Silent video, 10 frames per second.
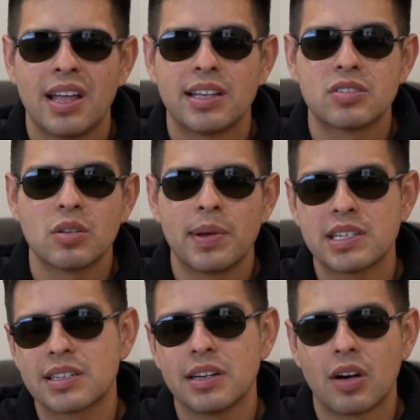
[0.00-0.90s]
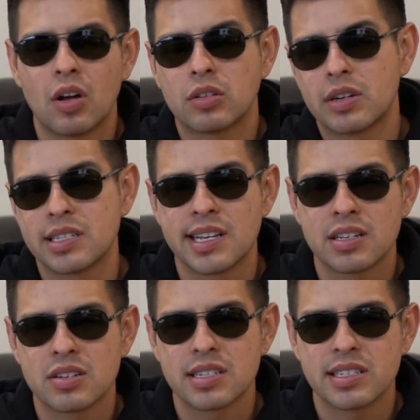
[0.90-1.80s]
This will basically alter the
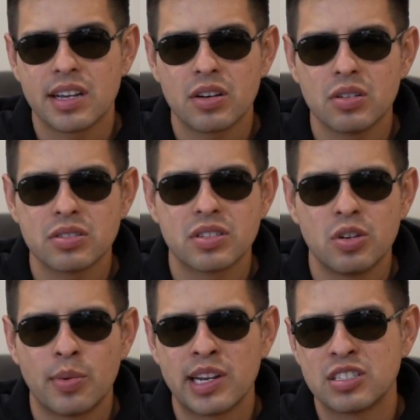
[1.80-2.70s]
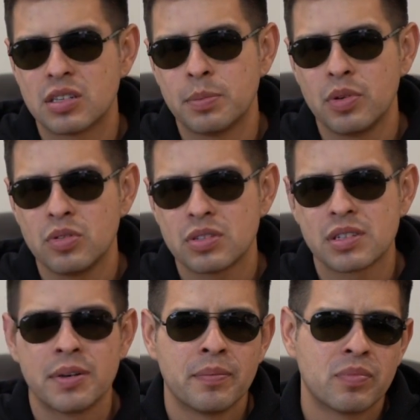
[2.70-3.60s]
sensors of signals to raise the boost.